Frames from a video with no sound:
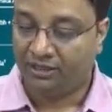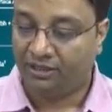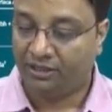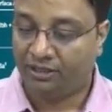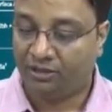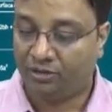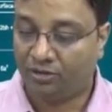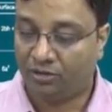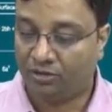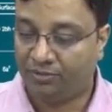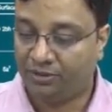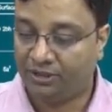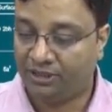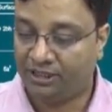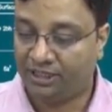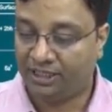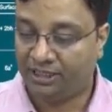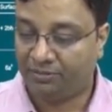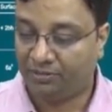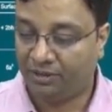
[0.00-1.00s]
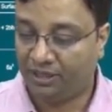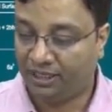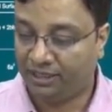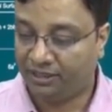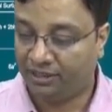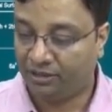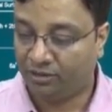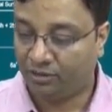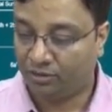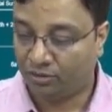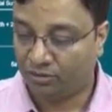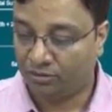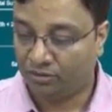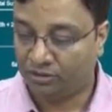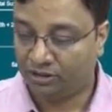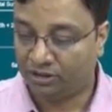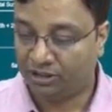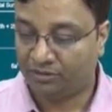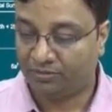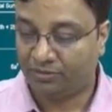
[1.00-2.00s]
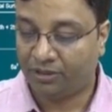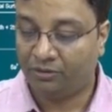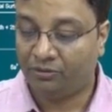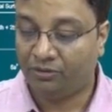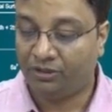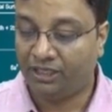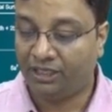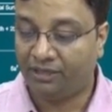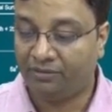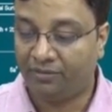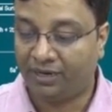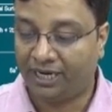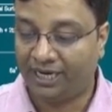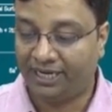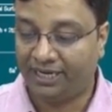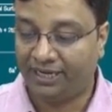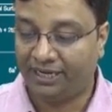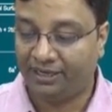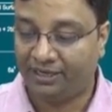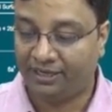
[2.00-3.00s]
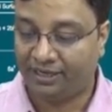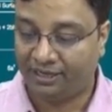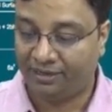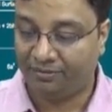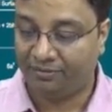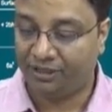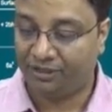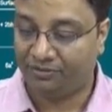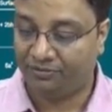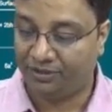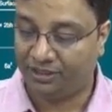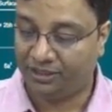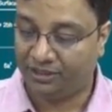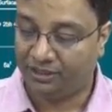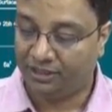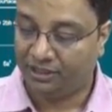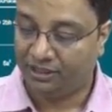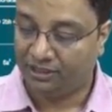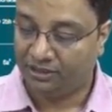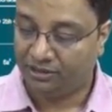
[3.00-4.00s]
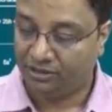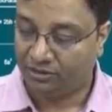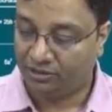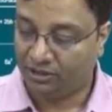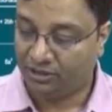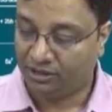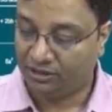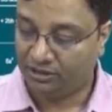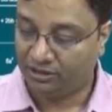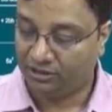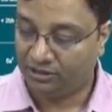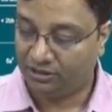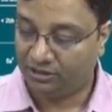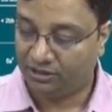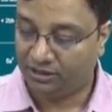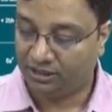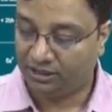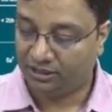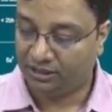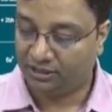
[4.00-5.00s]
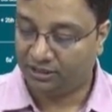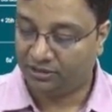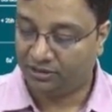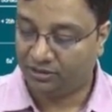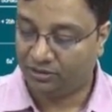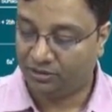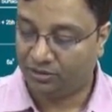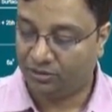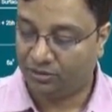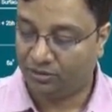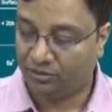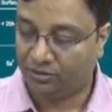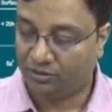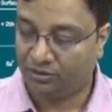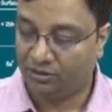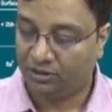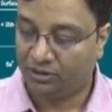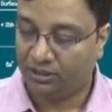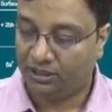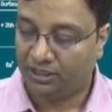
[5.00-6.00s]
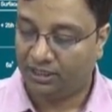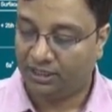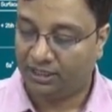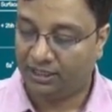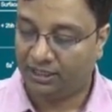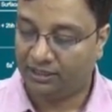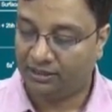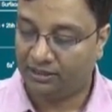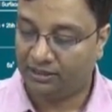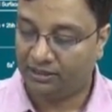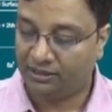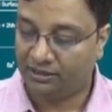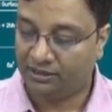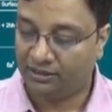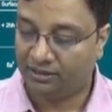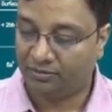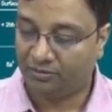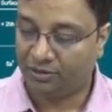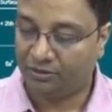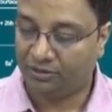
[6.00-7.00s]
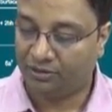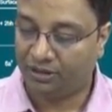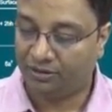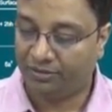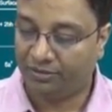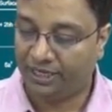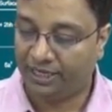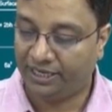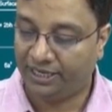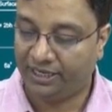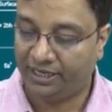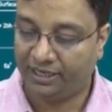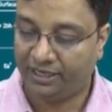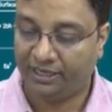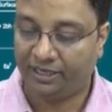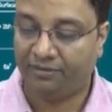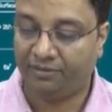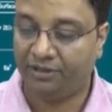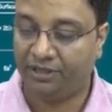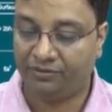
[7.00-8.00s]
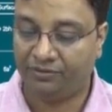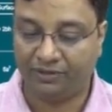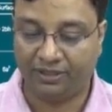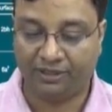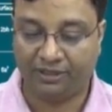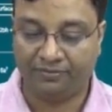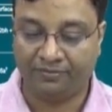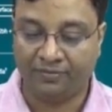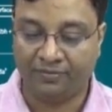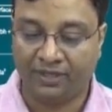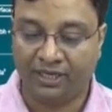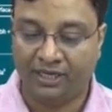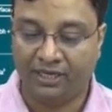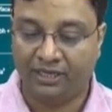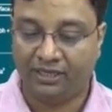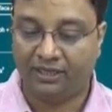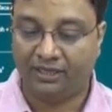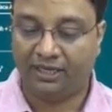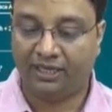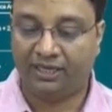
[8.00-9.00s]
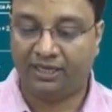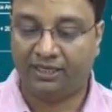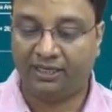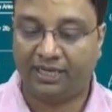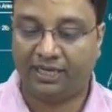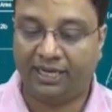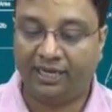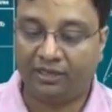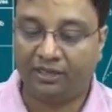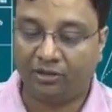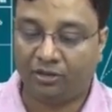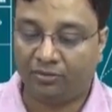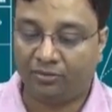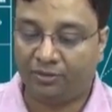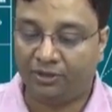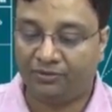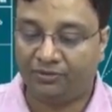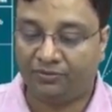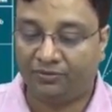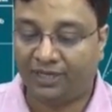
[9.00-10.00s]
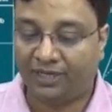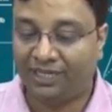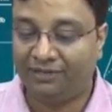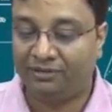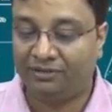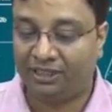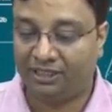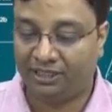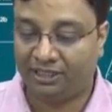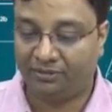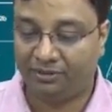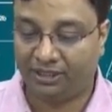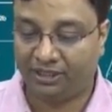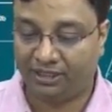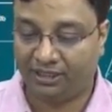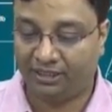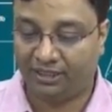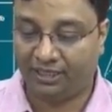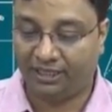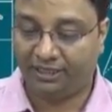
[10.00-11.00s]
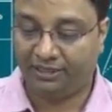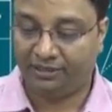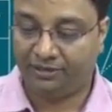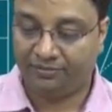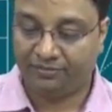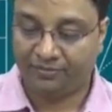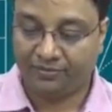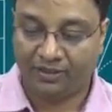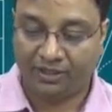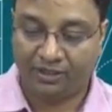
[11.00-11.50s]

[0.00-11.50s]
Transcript: The top is shaped like a cone surmounted by a hemisphere. So this is a cone and this is surmounted by a hemisphere. The entire top is 5 centimeter in height.